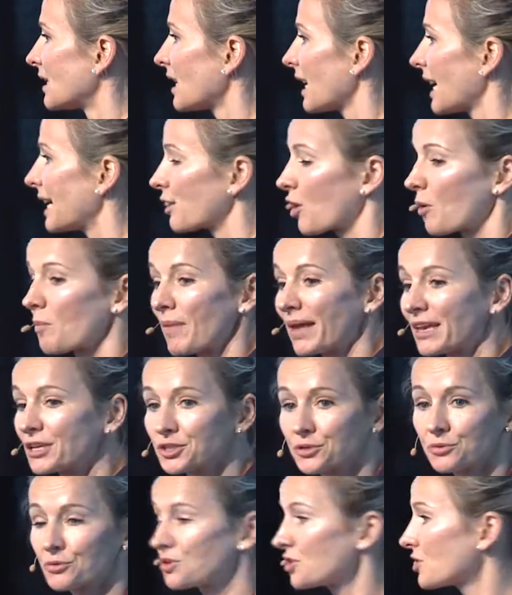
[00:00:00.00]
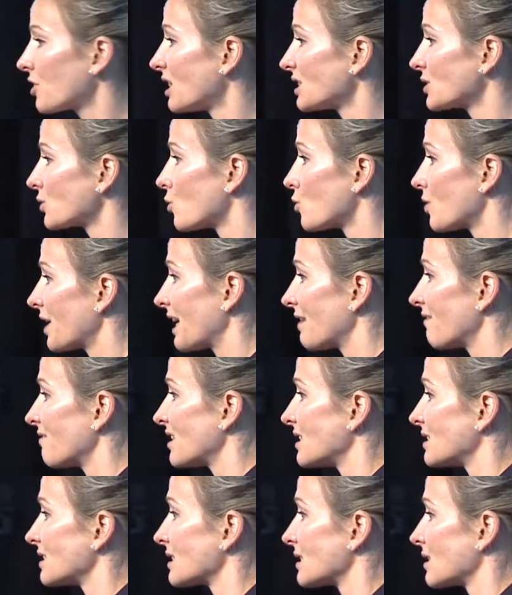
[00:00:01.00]
And I'll make sure you guys all have
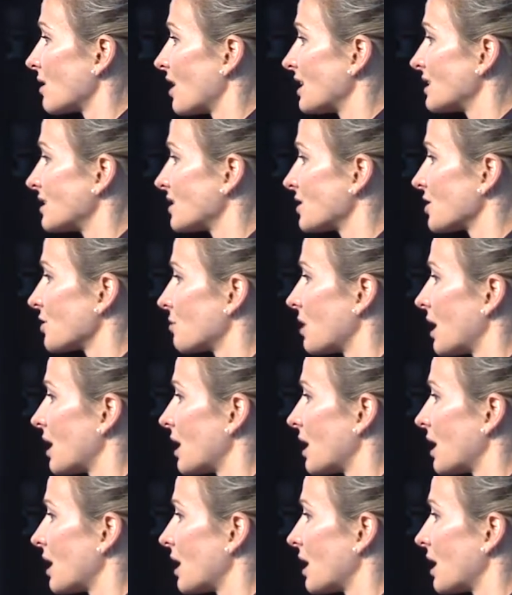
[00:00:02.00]
these slides too